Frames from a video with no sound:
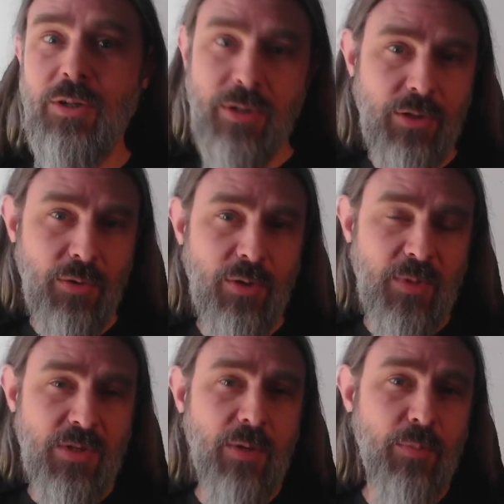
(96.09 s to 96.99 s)
you're going to do them
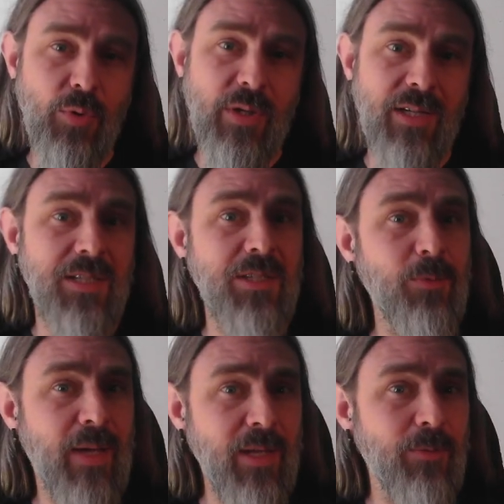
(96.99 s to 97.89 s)
at some point, and you
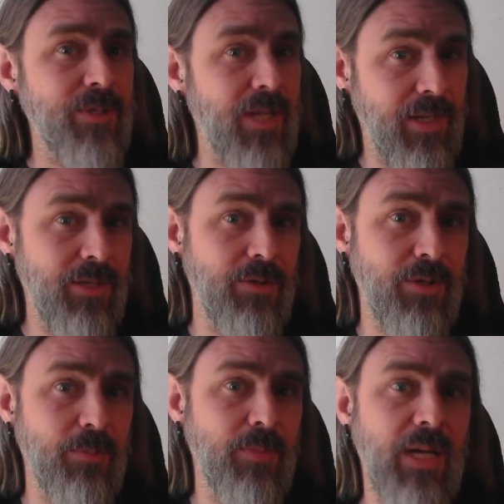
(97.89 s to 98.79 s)
might want to undo them.